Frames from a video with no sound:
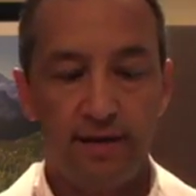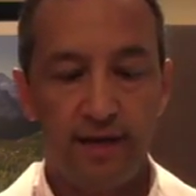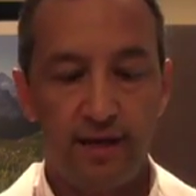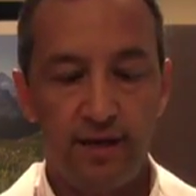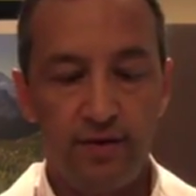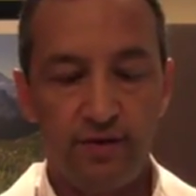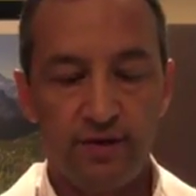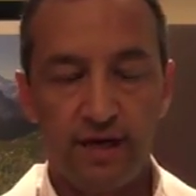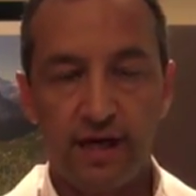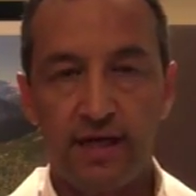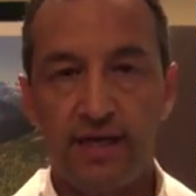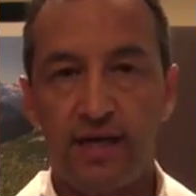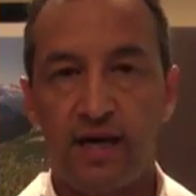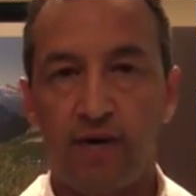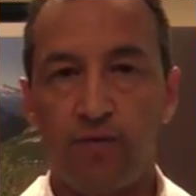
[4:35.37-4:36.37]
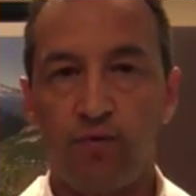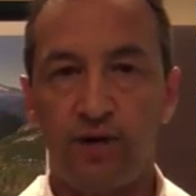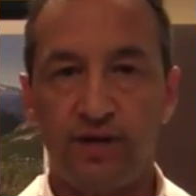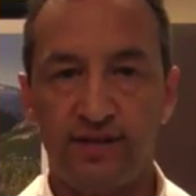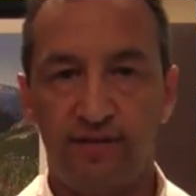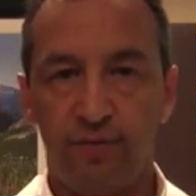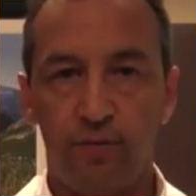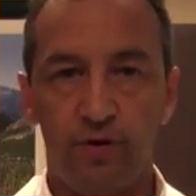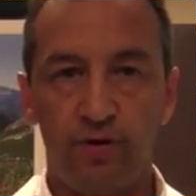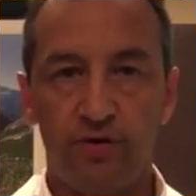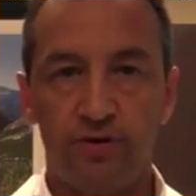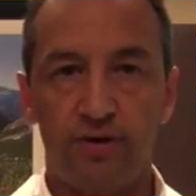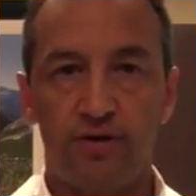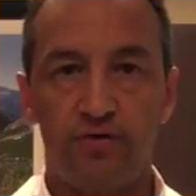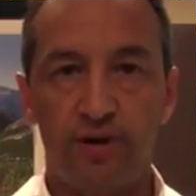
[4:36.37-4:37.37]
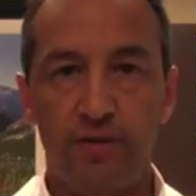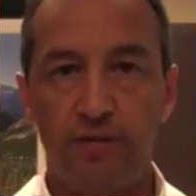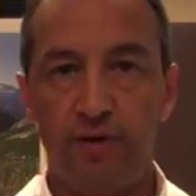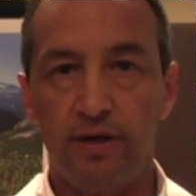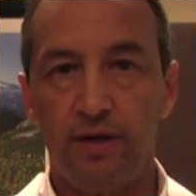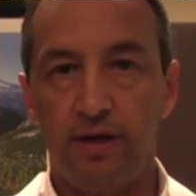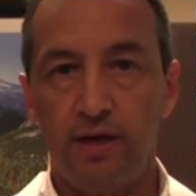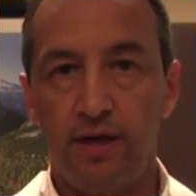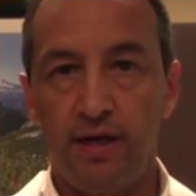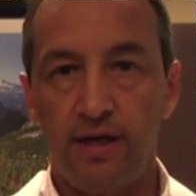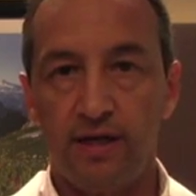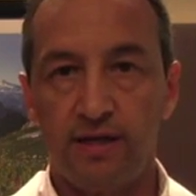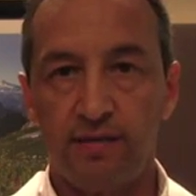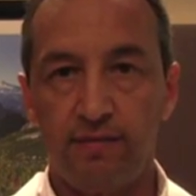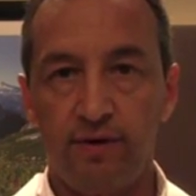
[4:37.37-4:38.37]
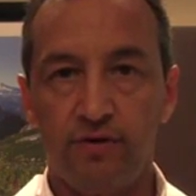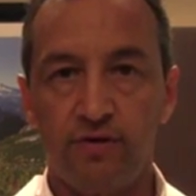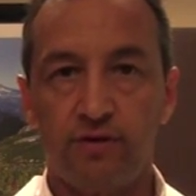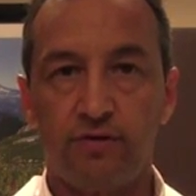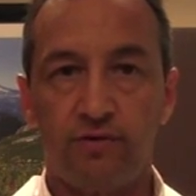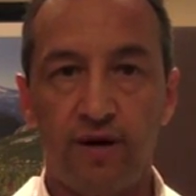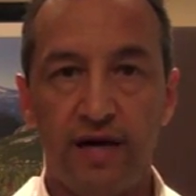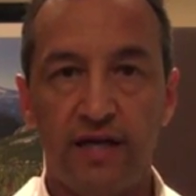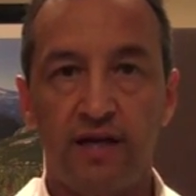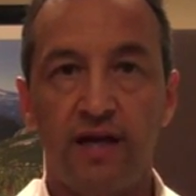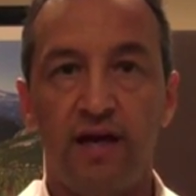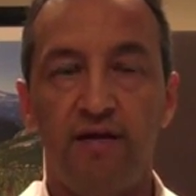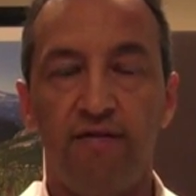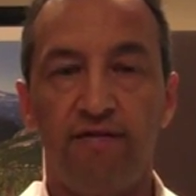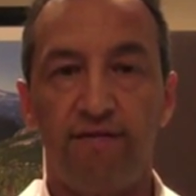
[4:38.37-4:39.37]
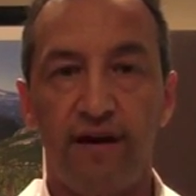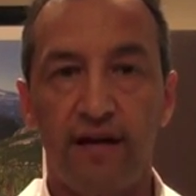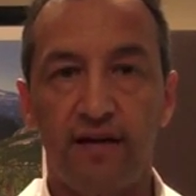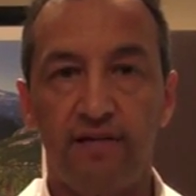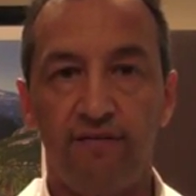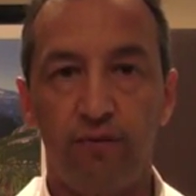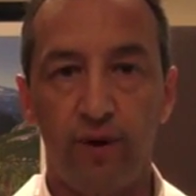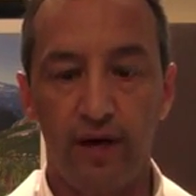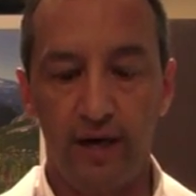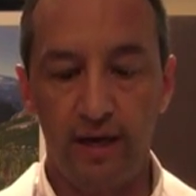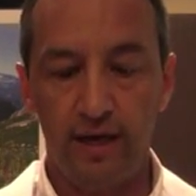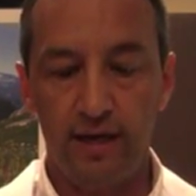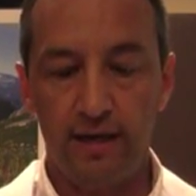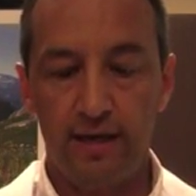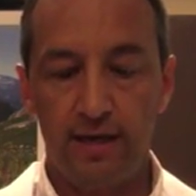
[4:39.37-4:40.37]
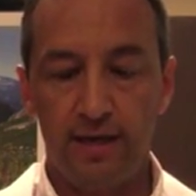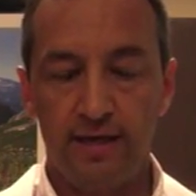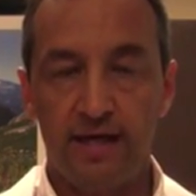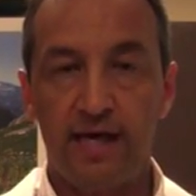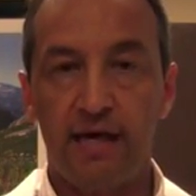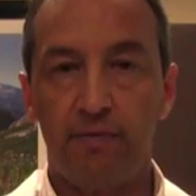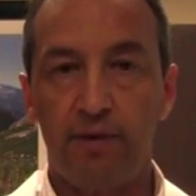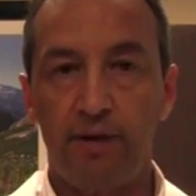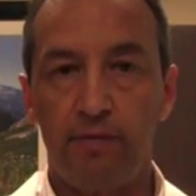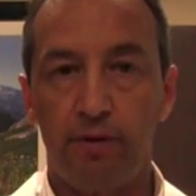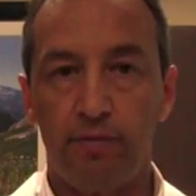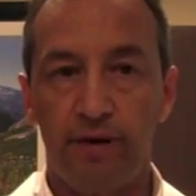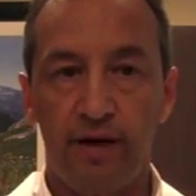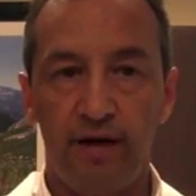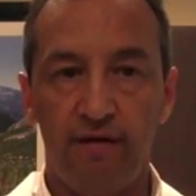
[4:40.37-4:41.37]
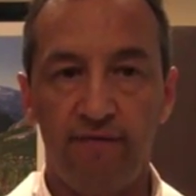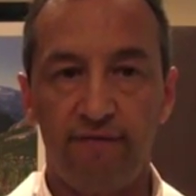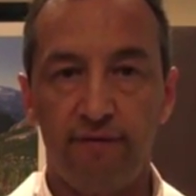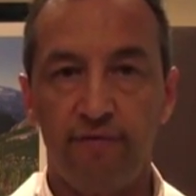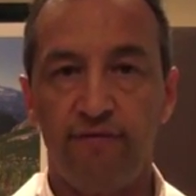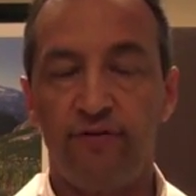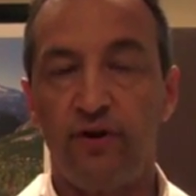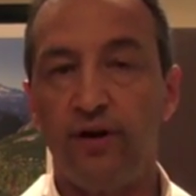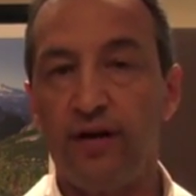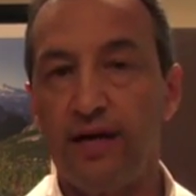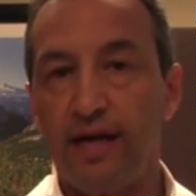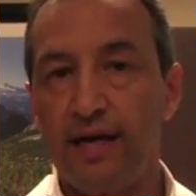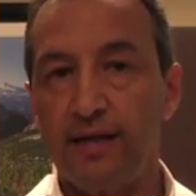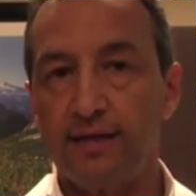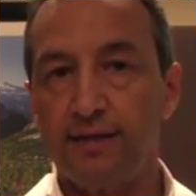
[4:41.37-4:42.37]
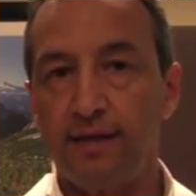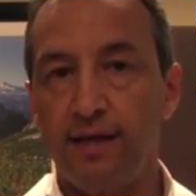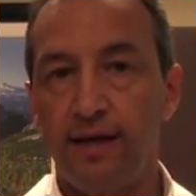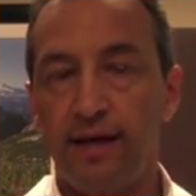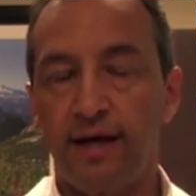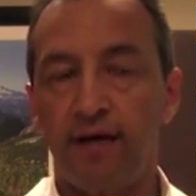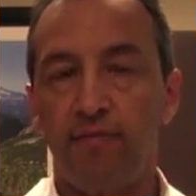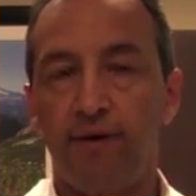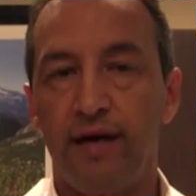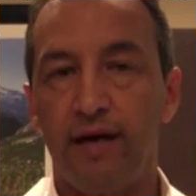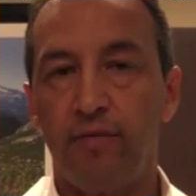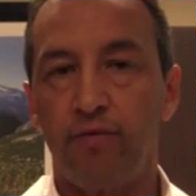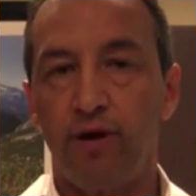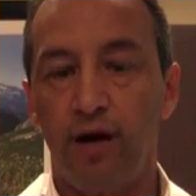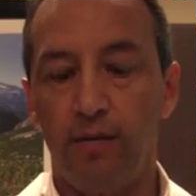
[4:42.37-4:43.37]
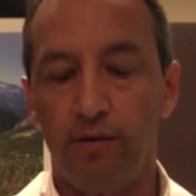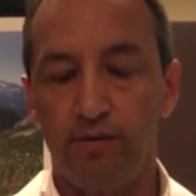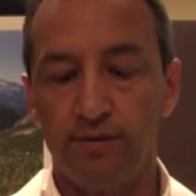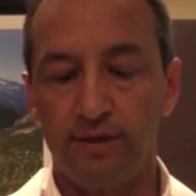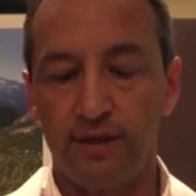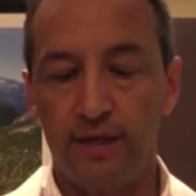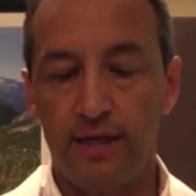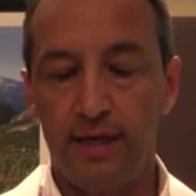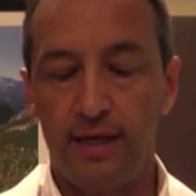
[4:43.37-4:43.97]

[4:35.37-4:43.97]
that using a decompressive approach to treatment is the most direct and effective way to get people better from very nasty neck and back problems,